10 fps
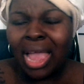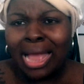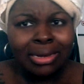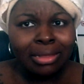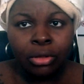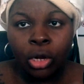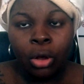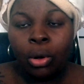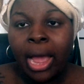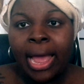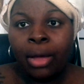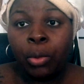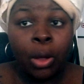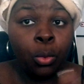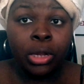I just, you know, I,
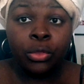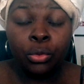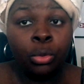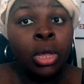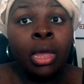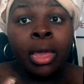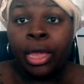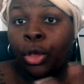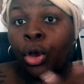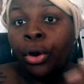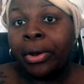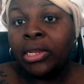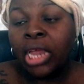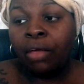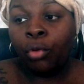I want to
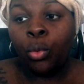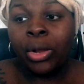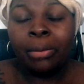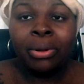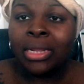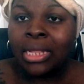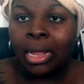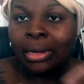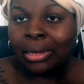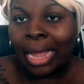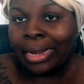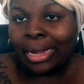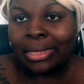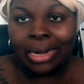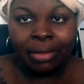encourage everyone. And plus, I, I,
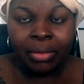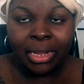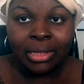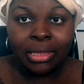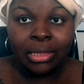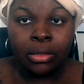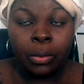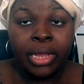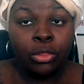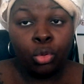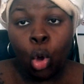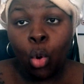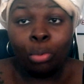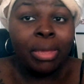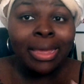like I said, I feel like this is a way to
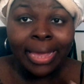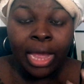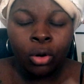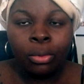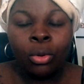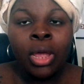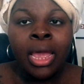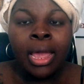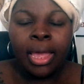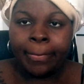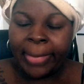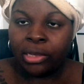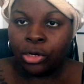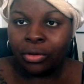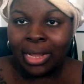hold me accountable and
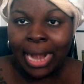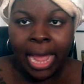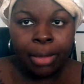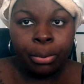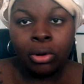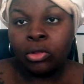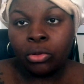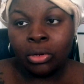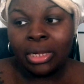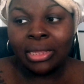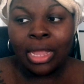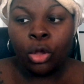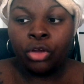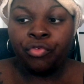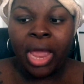make sure that I personally stay
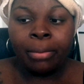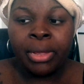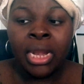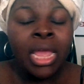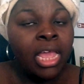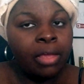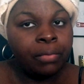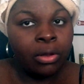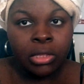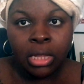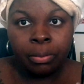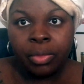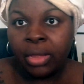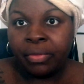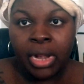on track. But if there's
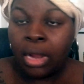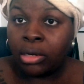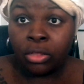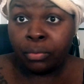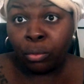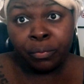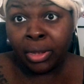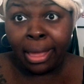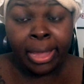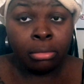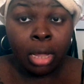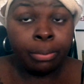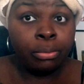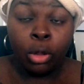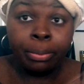something that I just don't feel like
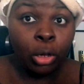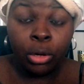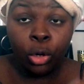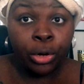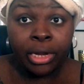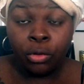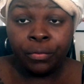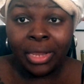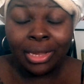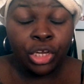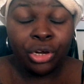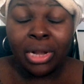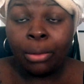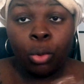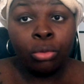up uploading or I don't feel like
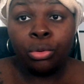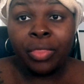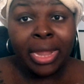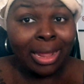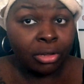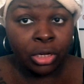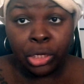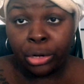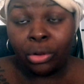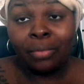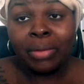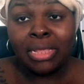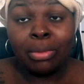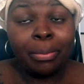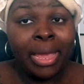sharing, I won't do that. I'll just share it on the
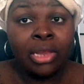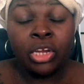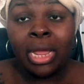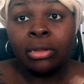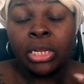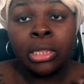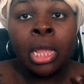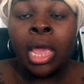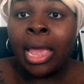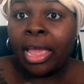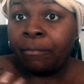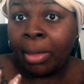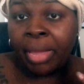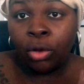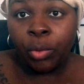Facebook page and I'll just, if I
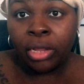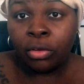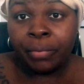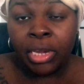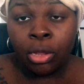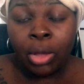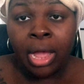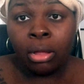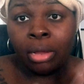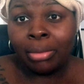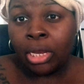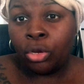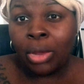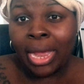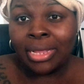make a regular video, I'll update
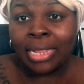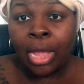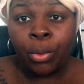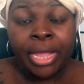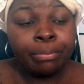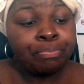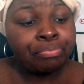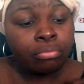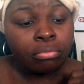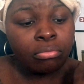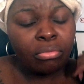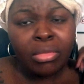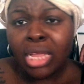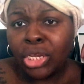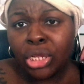you guys that way
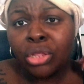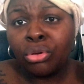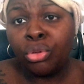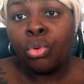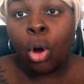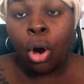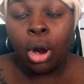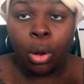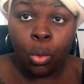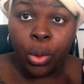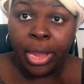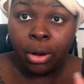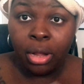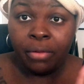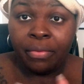just so you are
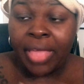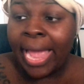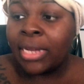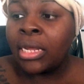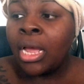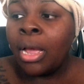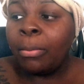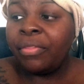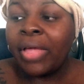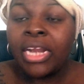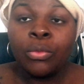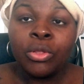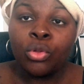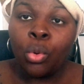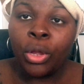aware of that. But that is
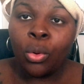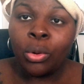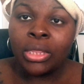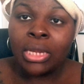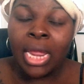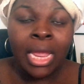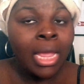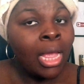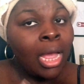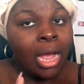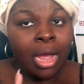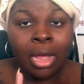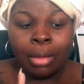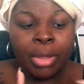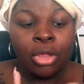what's going on today.
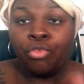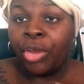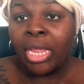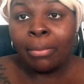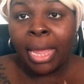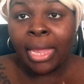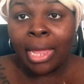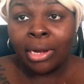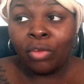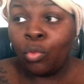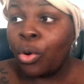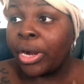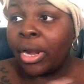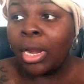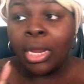Um, drinking my gallon of
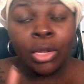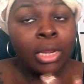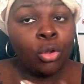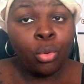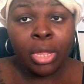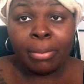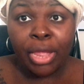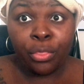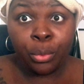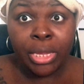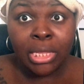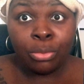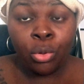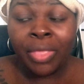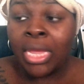water, doing my three
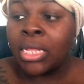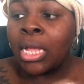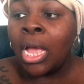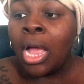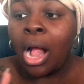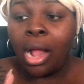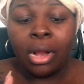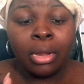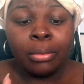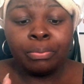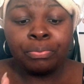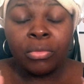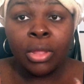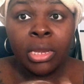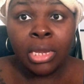smoothies. Um,
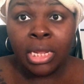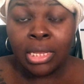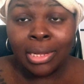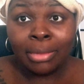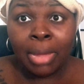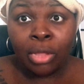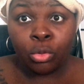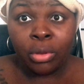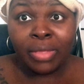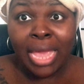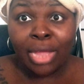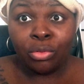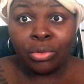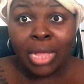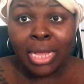did six miles on the
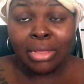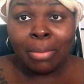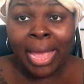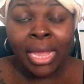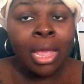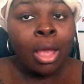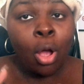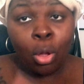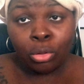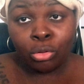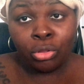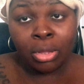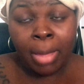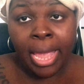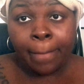exercise bike. Also
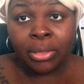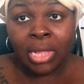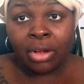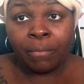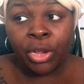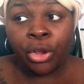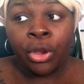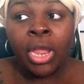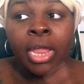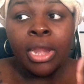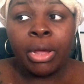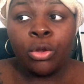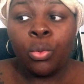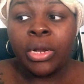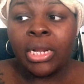took my apple cider vinegar. Now, I
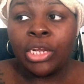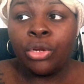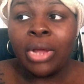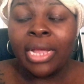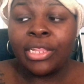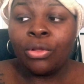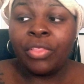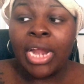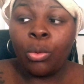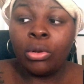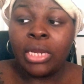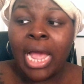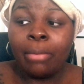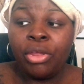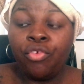do want to let you guys know that I will
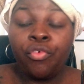not be